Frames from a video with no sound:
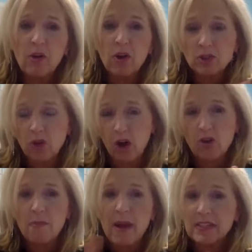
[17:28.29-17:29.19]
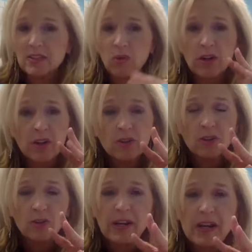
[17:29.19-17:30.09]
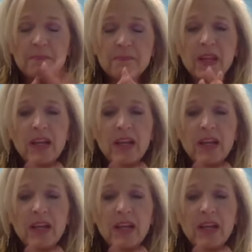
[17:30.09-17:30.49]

or charcoal mask, one of those 3.